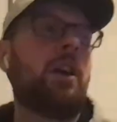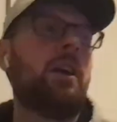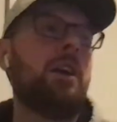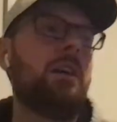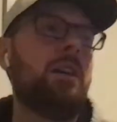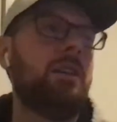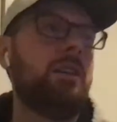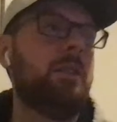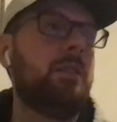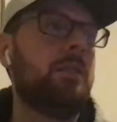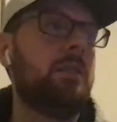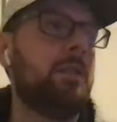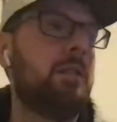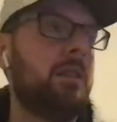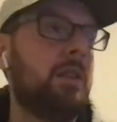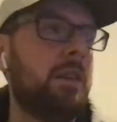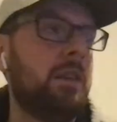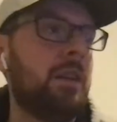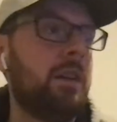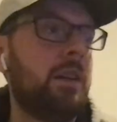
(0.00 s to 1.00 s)
Okay,
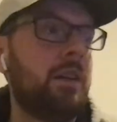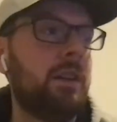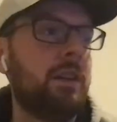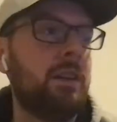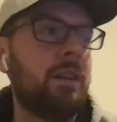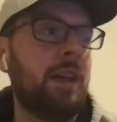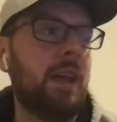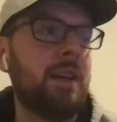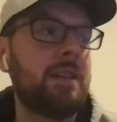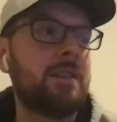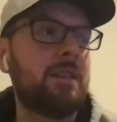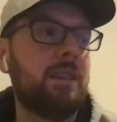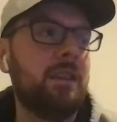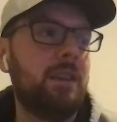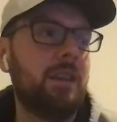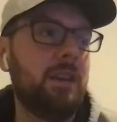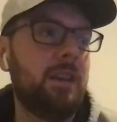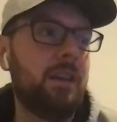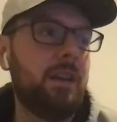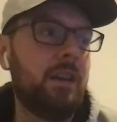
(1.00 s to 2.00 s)

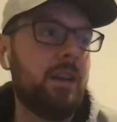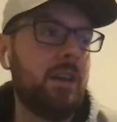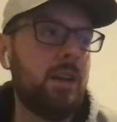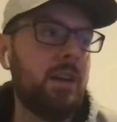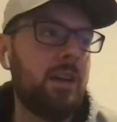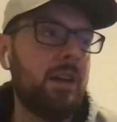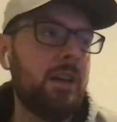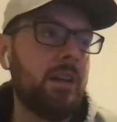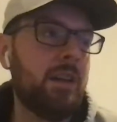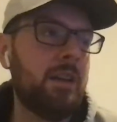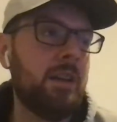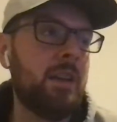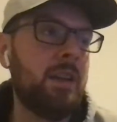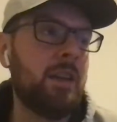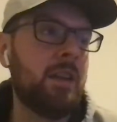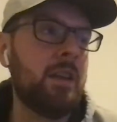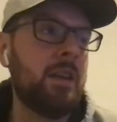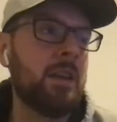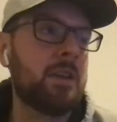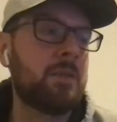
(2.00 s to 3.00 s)
that's
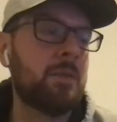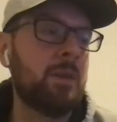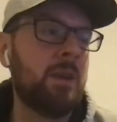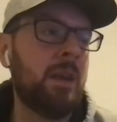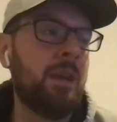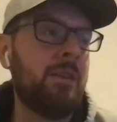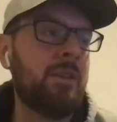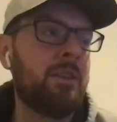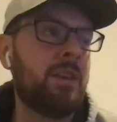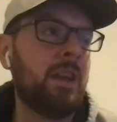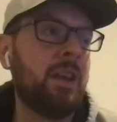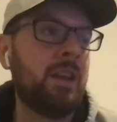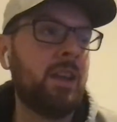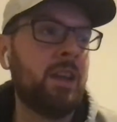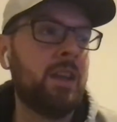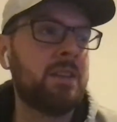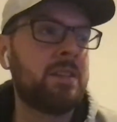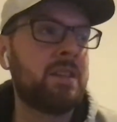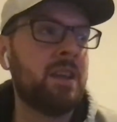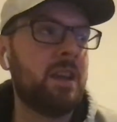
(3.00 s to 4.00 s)
the Knicks were
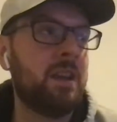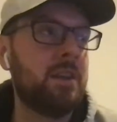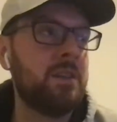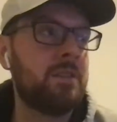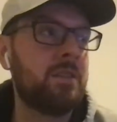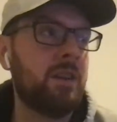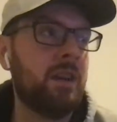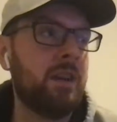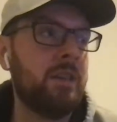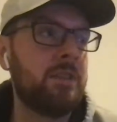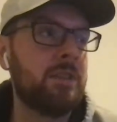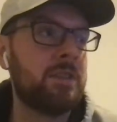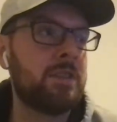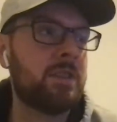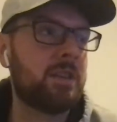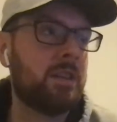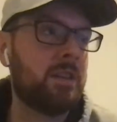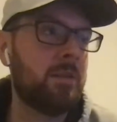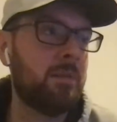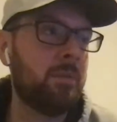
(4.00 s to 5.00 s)
never taking a center, so
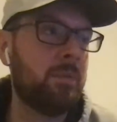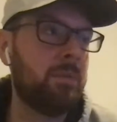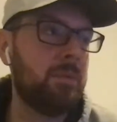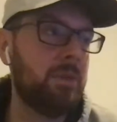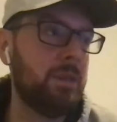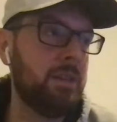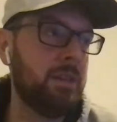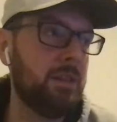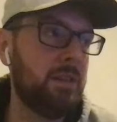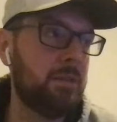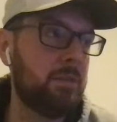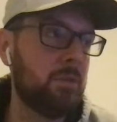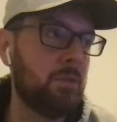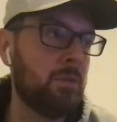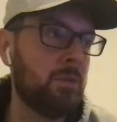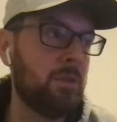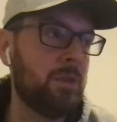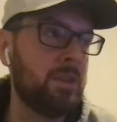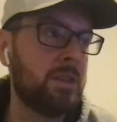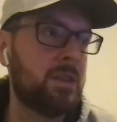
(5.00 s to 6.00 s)
I just
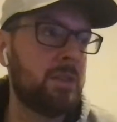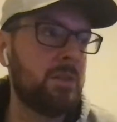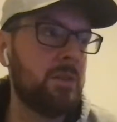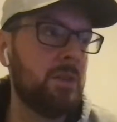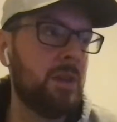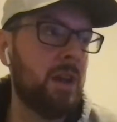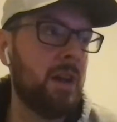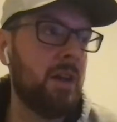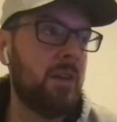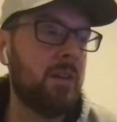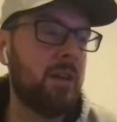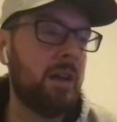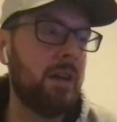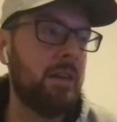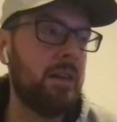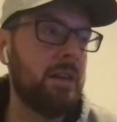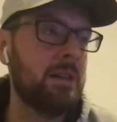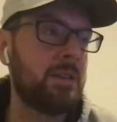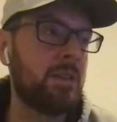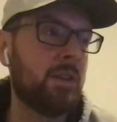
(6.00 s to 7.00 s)
completely ruled this dude
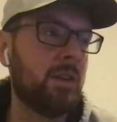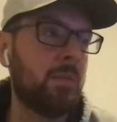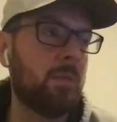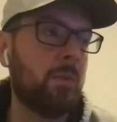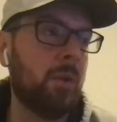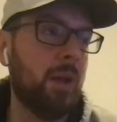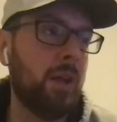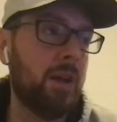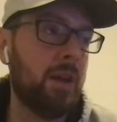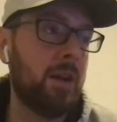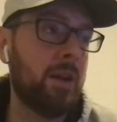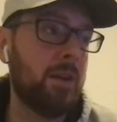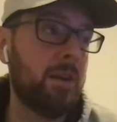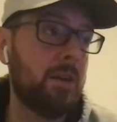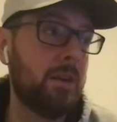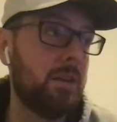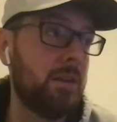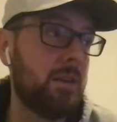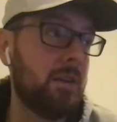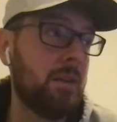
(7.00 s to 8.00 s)
out. He's a good
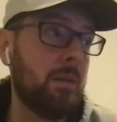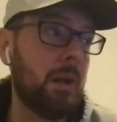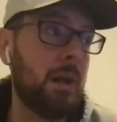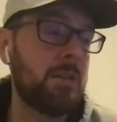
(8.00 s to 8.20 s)
player.